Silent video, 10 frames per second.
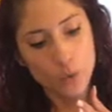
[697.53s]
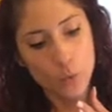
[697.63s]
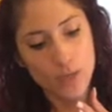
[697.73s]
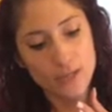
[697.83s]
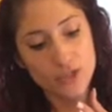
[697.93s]

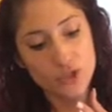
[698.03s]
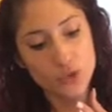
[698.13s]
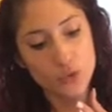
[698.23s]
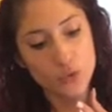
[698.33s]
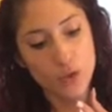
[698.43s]
were
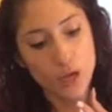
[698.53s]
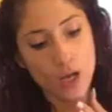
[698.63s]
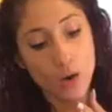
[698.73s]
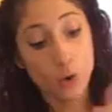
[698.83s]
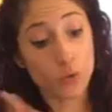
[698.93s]

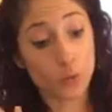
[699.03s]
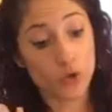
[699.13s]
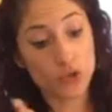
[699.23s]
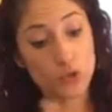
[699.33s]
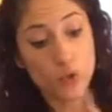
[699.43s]

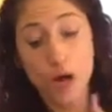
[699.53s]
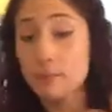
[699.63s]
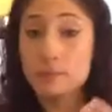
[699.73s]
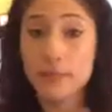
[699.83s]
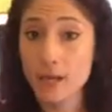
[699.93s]
to
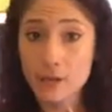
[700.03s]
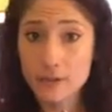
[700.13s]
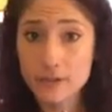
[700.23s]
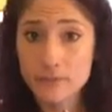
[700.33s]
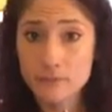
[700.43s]
compliment
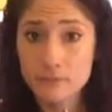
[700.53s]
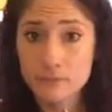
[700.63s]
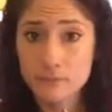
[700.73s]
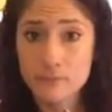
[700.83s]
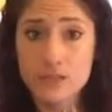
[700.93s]
others,
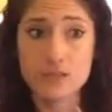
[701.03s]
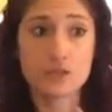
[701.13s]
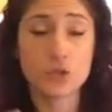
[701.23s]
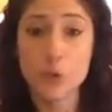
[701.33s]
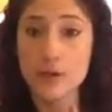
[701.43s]

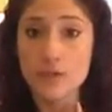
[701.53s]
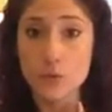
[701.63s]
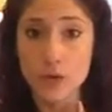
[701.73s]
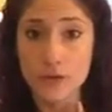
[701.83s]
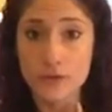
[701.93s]
do
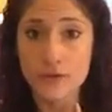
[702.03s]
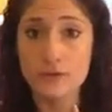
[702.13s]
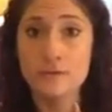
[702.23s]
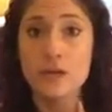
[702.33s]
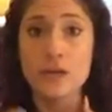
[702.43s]
unto
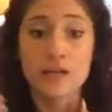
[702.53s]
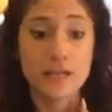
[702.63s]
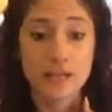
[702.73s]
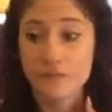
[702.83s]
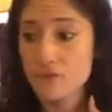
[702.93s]
others,
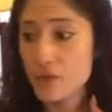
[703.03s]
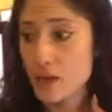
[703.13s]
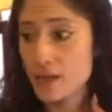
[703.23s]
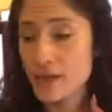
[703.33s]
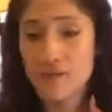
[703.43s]
give
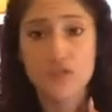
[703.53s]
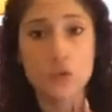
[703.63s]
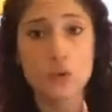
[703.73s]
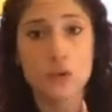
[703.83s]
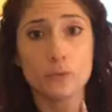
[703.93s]
gifts
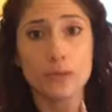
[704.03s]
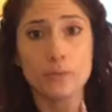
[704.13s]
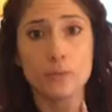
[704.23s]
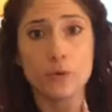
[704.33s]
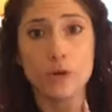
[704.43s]
to other
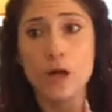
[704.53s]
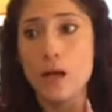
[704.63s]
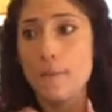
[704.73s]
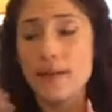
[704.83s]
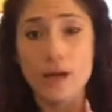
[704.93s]
people,
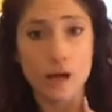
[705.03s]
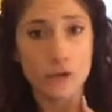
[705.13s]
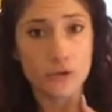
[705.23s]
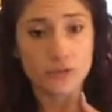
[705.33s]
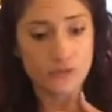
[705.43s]
make
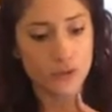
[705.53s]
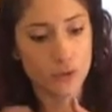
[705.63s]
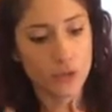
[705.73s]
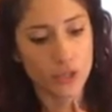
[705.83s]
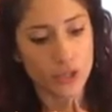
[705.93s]
others
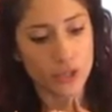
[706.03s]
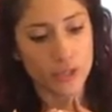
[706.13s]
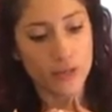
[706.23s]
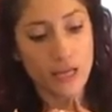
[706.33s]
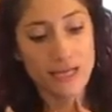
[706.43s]
feel
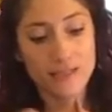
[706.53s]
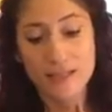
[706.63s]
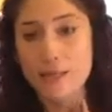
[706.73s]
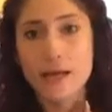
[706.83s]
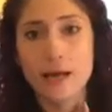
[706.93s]
good,
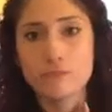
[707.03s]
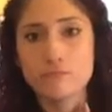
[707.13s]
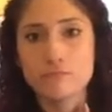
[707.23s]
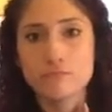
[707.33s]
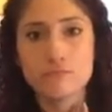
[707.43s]
sing it out,
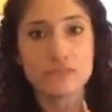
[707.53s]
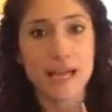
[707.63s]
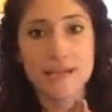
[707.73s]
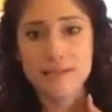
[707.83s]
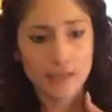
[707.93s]

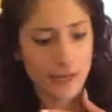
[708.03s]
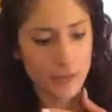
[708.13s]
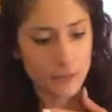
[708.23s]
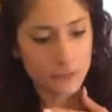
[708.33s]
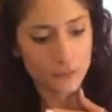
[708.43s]
dance it
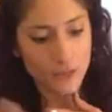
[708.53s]
out,